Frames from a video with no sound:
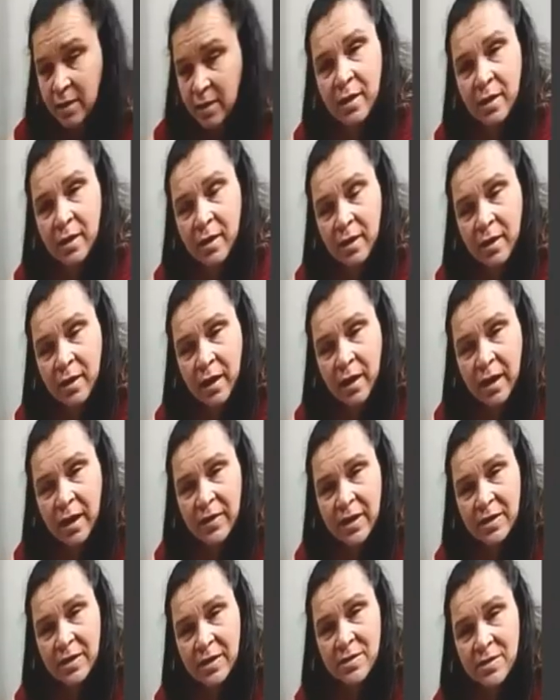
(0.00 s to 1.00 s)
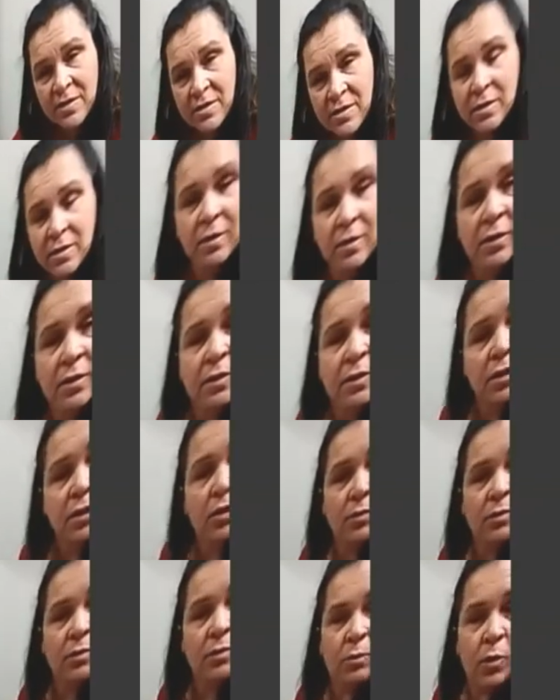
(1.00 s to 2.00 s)
and then
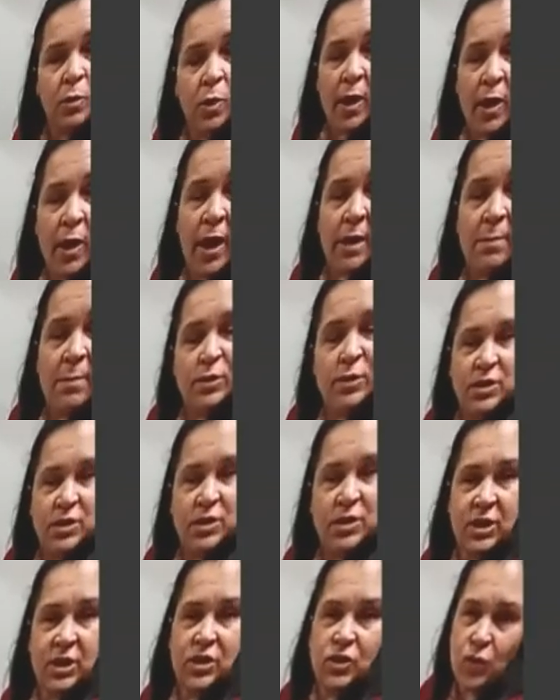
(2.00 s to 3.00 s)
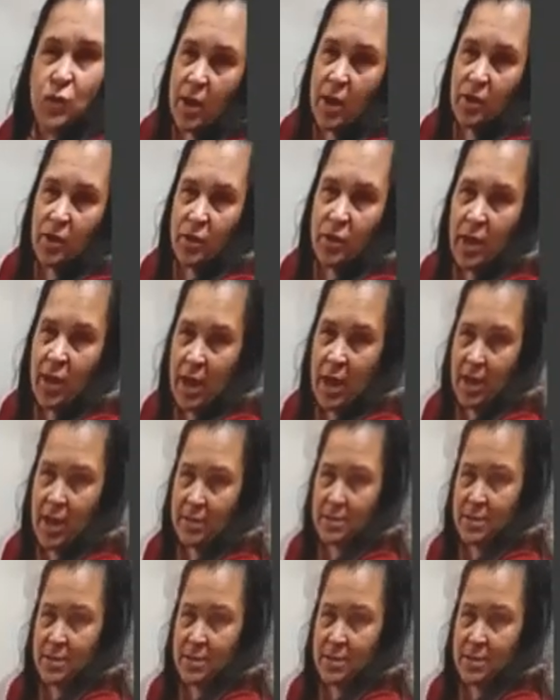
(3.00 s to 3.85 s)
go ahead and proceed to dry in your hands.